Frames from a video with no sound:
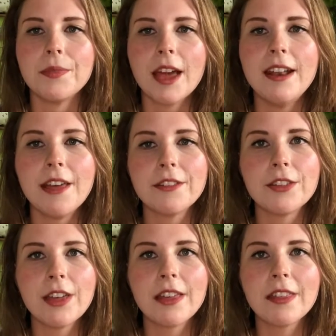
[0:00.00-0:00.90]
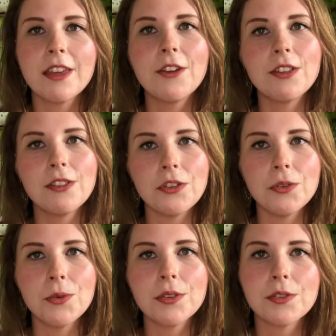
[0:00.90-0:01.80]
Another thing that you can
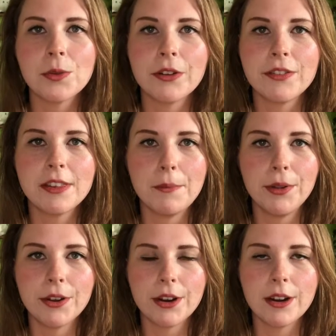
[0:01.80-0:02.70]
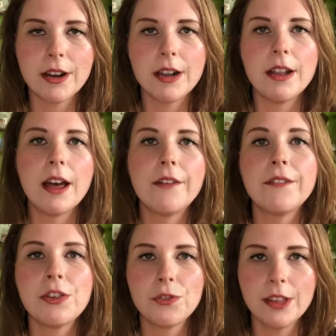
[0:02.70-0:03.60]
do, sort of similar
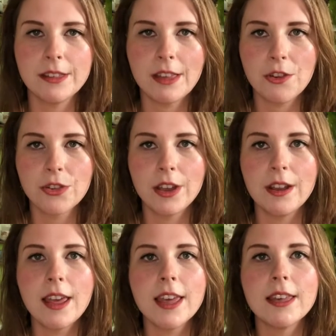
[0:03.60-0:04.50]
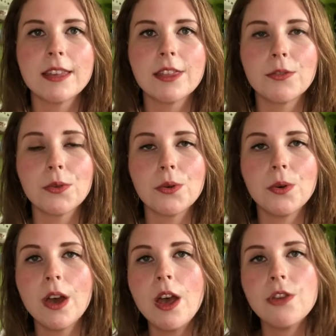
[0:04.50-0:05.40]
visualization, is through
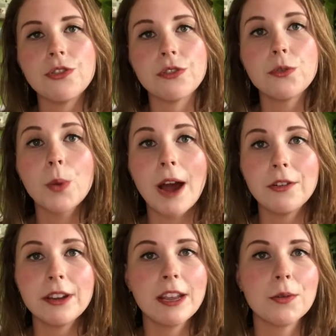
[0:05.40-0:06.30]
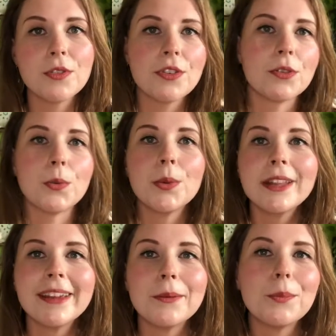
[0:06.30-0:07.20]
just grounding, which is a
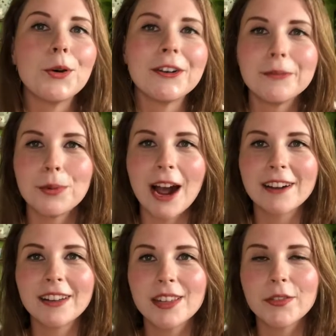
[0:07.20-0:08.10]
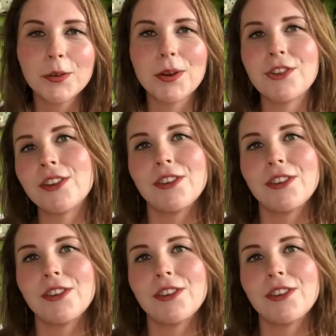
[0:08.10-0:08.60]
really important practice for witches.